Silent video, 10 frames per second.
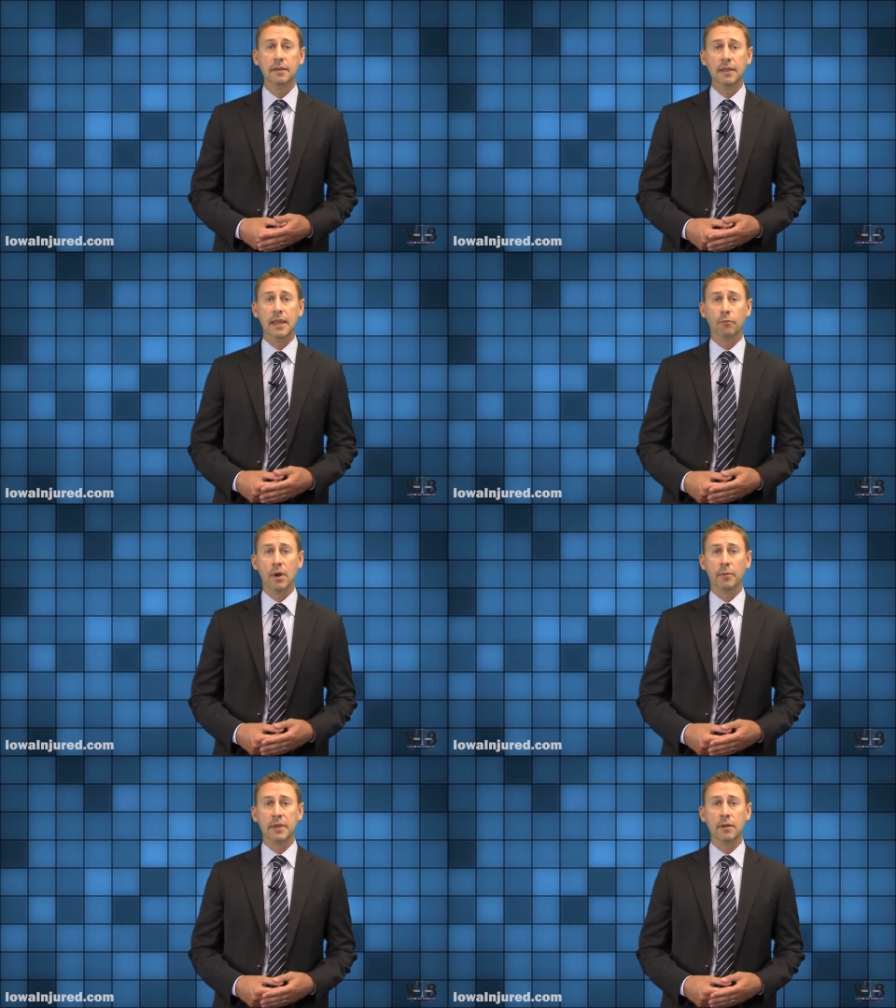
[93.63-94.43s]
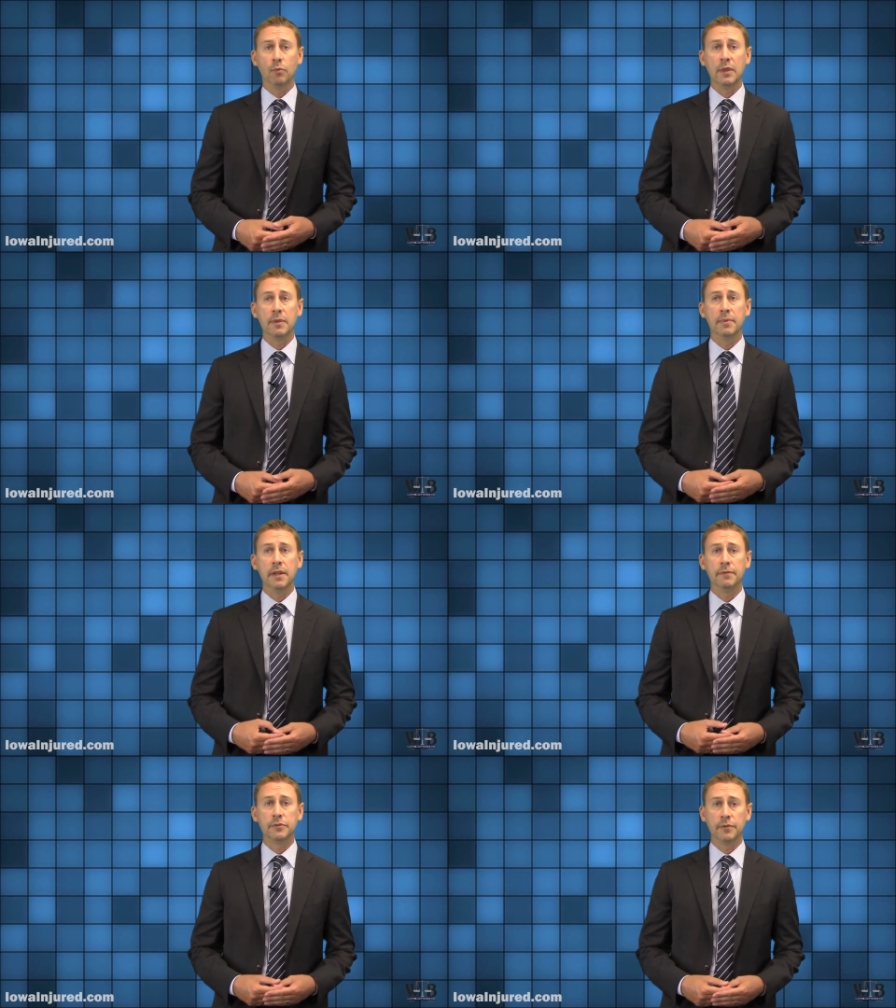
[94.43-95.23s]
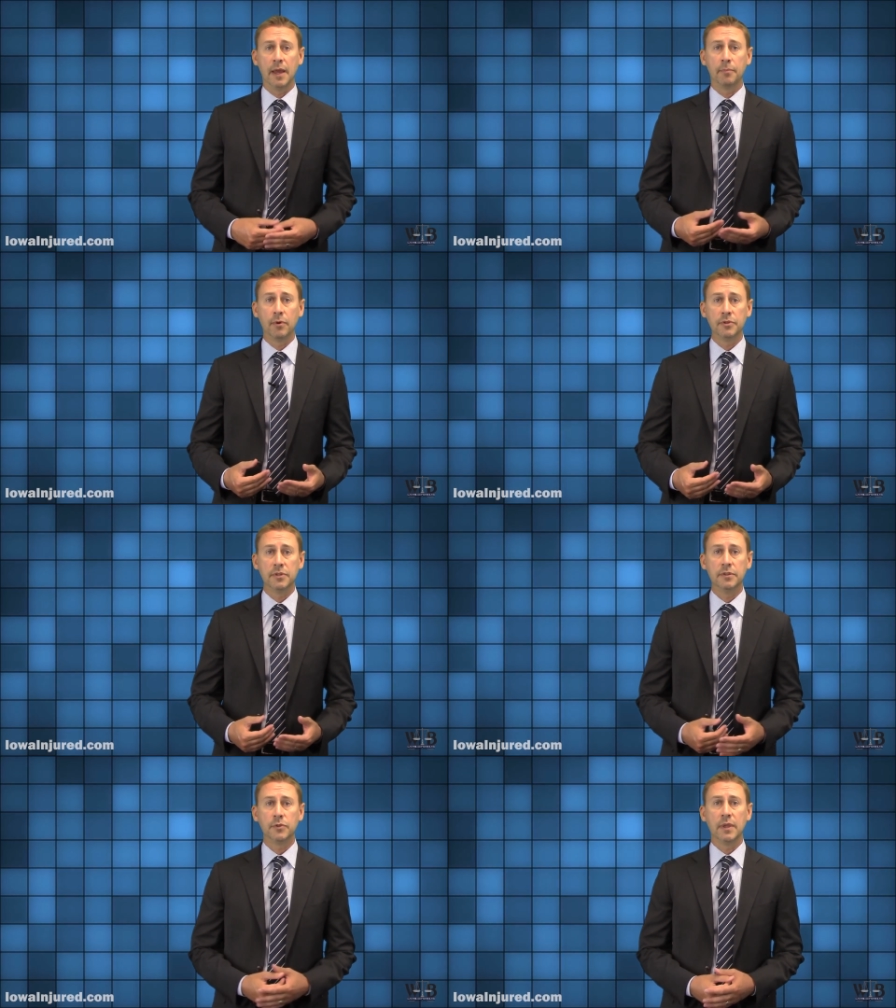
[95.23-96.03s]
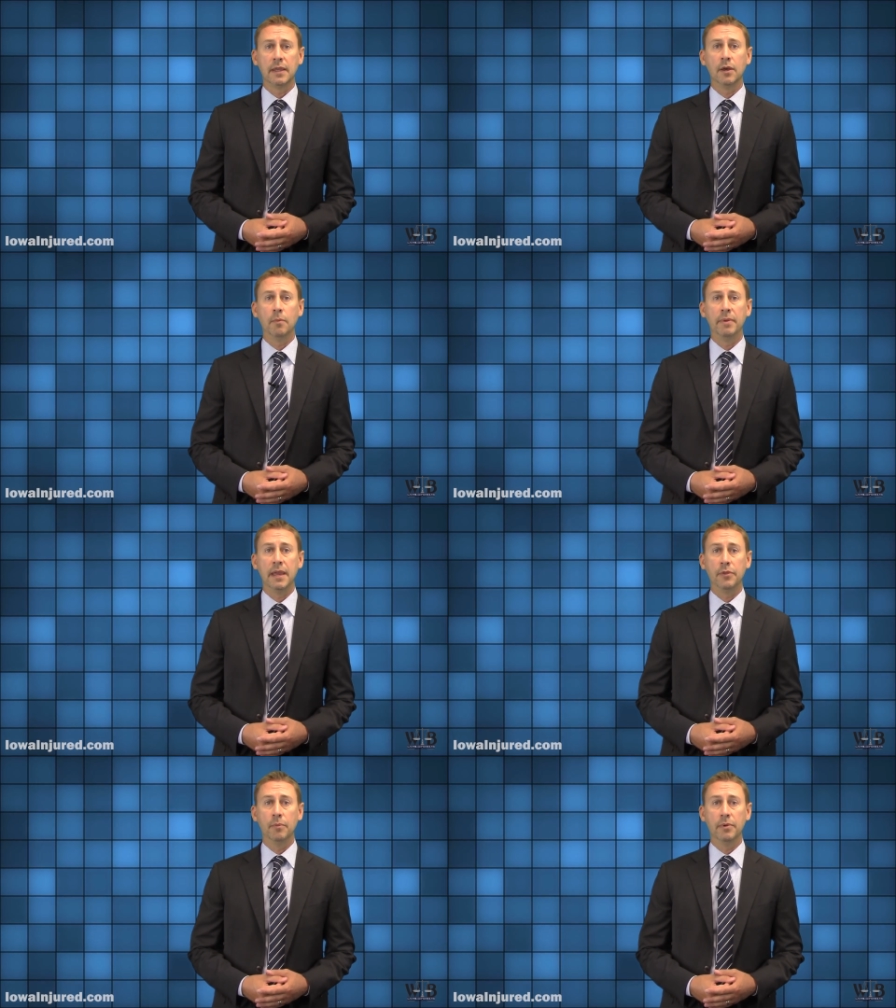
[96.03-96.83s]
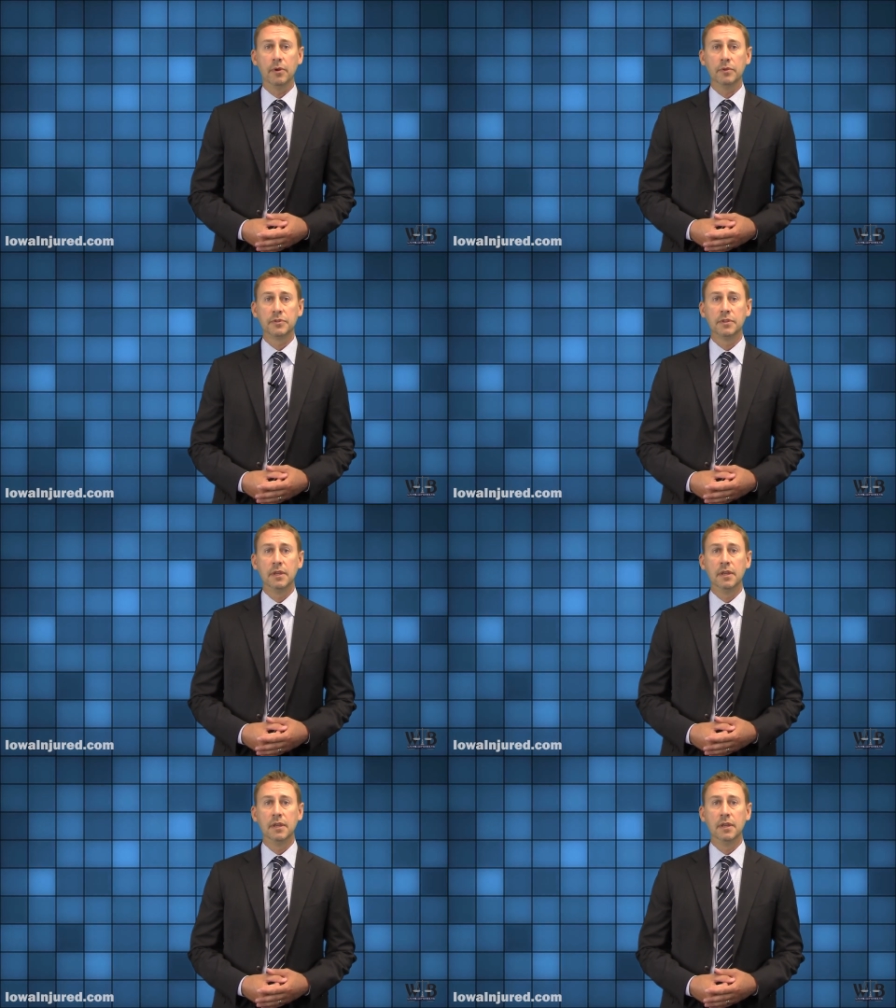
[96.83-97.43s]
And we were able to get weekly benefits for that person so they could help pay their bills